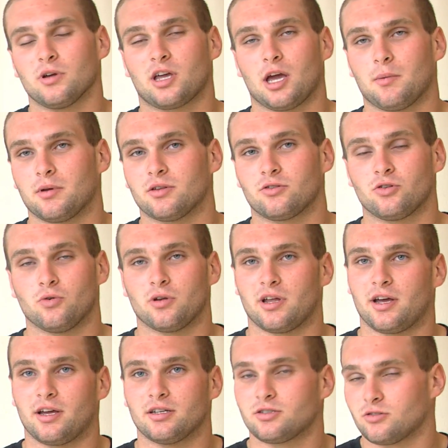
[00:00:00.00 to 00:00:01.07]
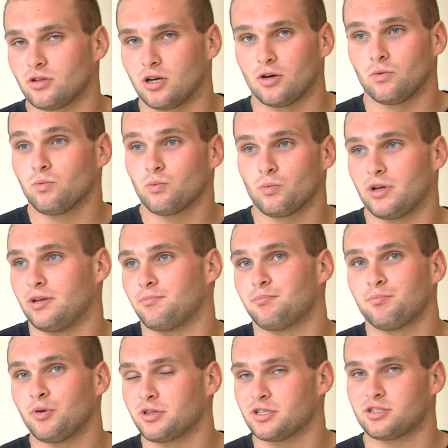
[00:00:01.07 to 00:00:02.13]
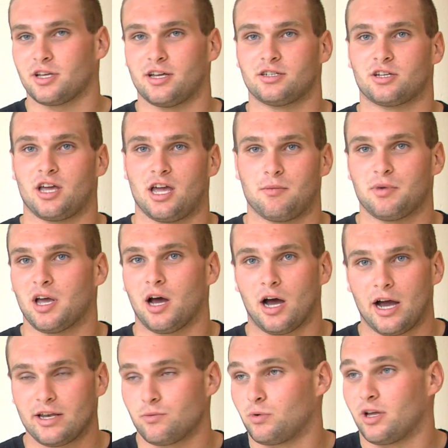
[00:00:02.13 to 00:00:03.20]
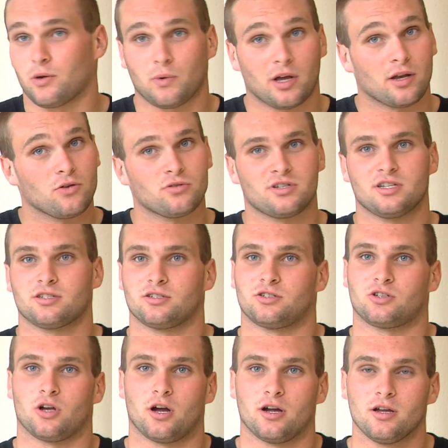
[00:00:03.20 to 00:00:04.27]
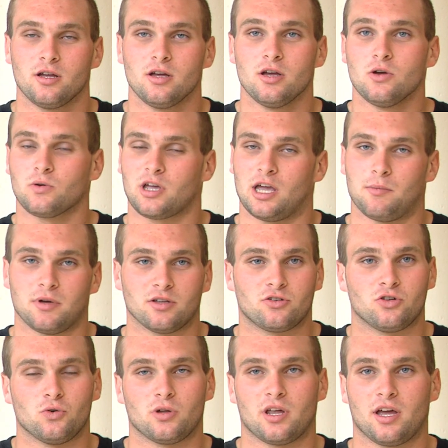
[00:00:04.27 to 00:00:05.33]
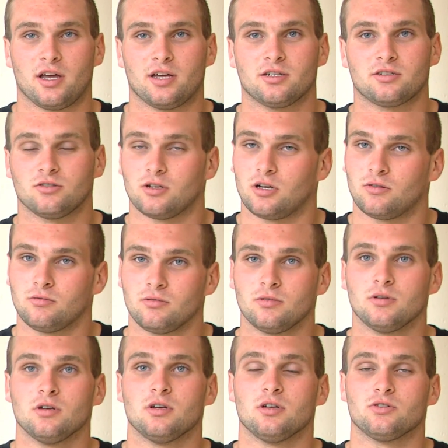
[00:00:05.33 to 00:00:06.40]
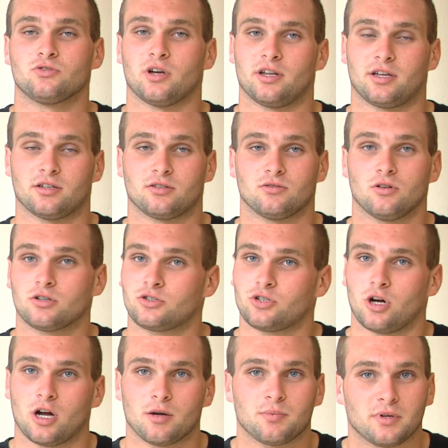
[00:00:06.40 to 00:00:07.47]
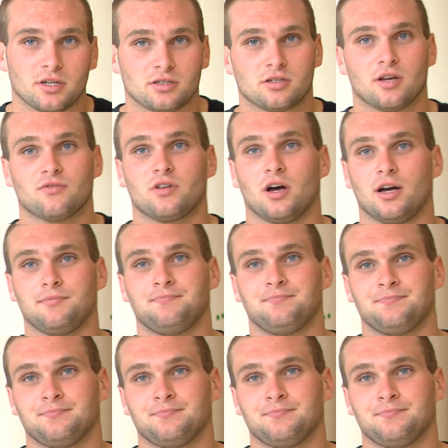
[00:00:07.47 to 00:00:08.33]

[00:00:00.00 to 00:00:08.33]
We came in two days, you know, we put the states game behind, and we're like, we got a new season to start. Came in two days, you know, trying to get look sharp and get stuff done.